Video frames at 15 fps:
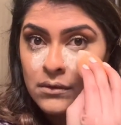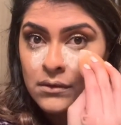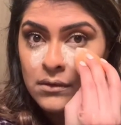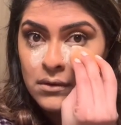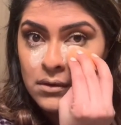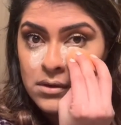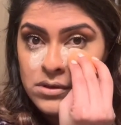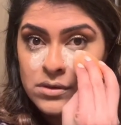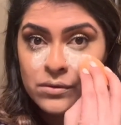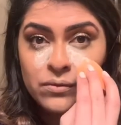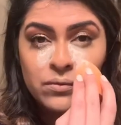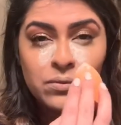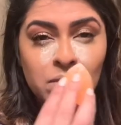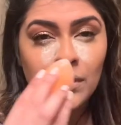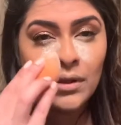because you
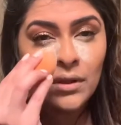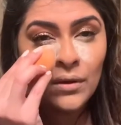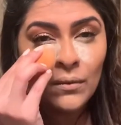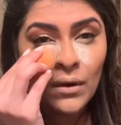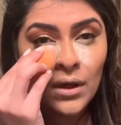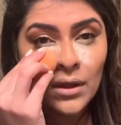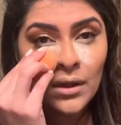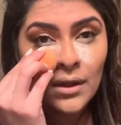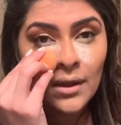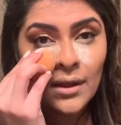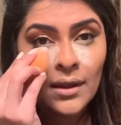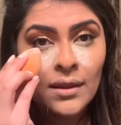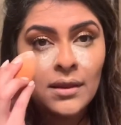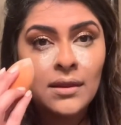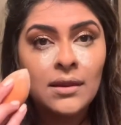really want
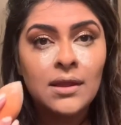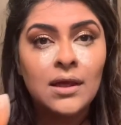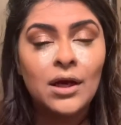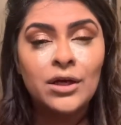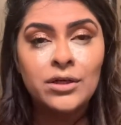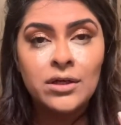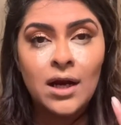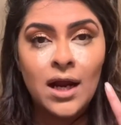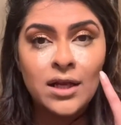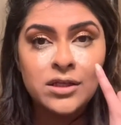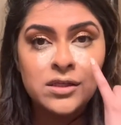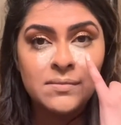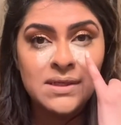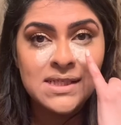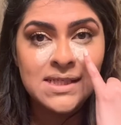the under eye to
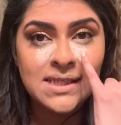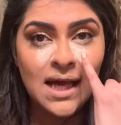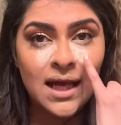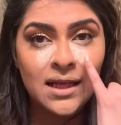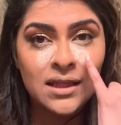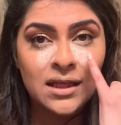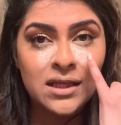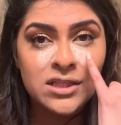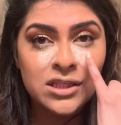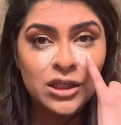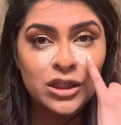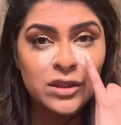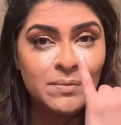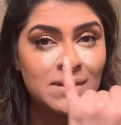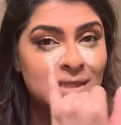be set, the concealer to
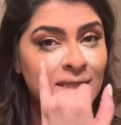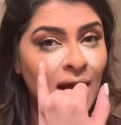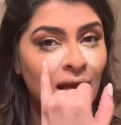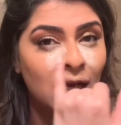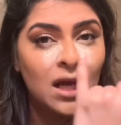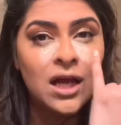be set